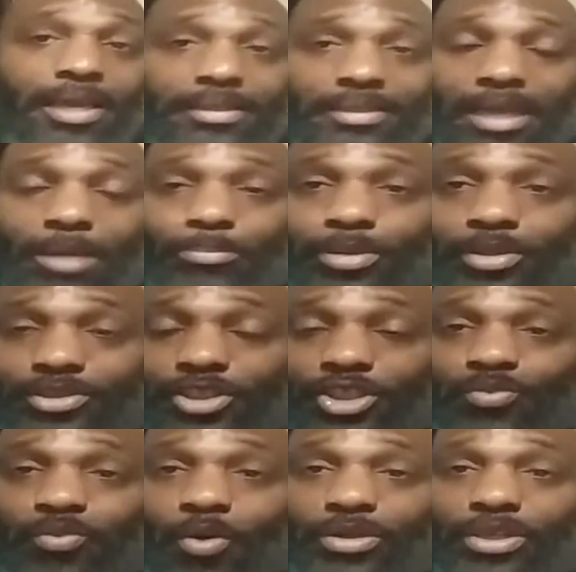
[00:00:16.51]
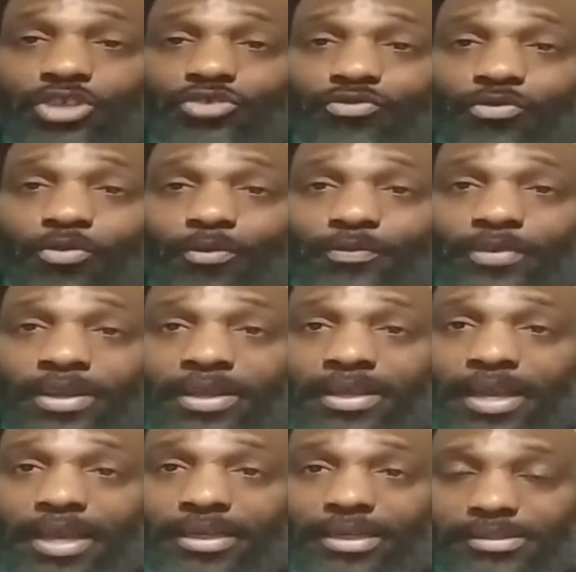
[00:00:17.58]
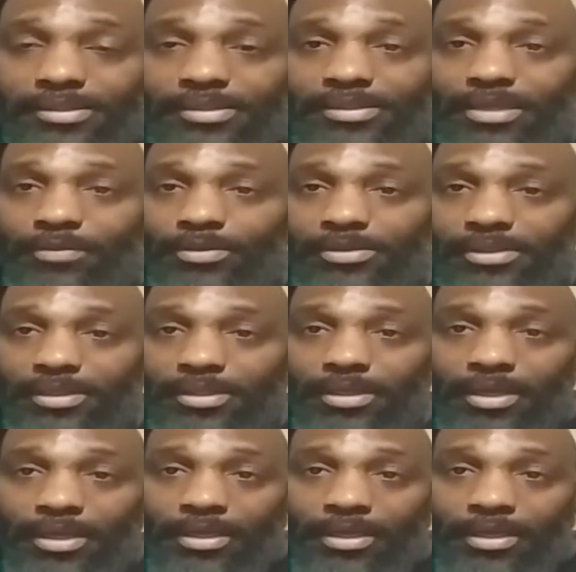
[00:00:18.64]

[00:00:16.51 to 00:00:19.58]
that push this word in truth and in sincerity.